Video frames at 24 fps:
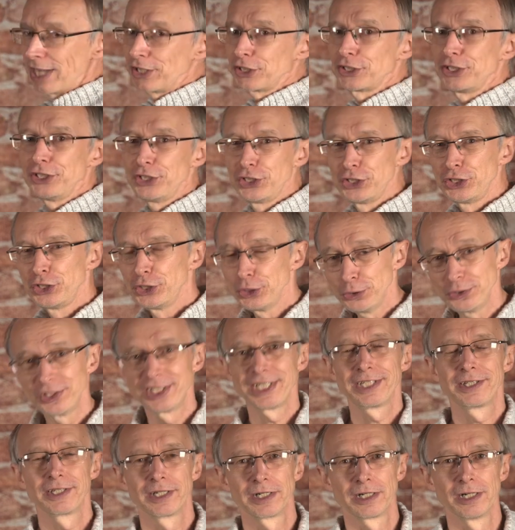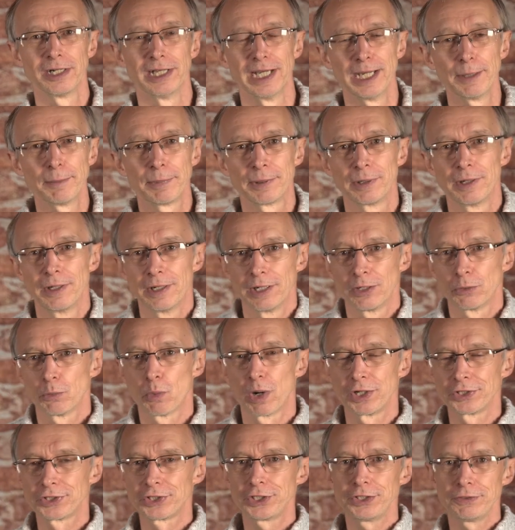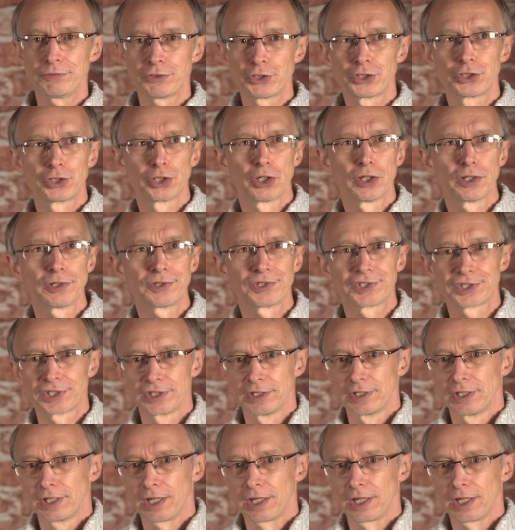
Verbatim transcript: actually shooting the clip, once you've shot